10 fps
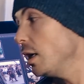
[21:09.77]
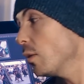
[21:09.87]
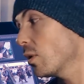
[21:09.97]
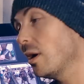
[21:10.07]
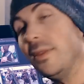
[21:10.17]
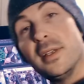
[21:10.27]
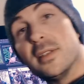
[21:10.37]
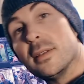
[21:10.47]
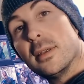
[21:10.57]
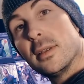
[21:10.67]
Where on
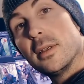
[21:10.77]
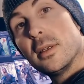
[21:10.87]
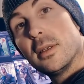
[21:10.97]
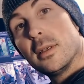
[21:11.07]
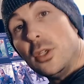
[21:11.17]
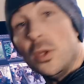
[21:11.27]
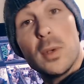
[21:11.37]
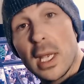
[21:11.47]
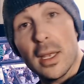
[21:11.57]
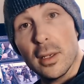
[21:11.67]
this, you
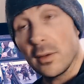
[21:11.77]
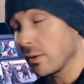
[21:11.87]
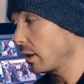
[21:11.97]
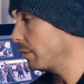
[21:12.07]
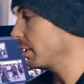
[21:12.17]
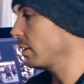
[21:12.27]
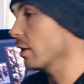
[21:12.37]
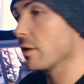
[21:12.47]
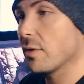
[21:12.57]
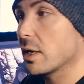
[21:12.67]
can't. I mean, look,
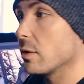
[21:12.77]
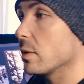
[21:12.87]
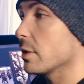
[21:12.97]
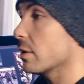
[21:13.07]
if I can do a little,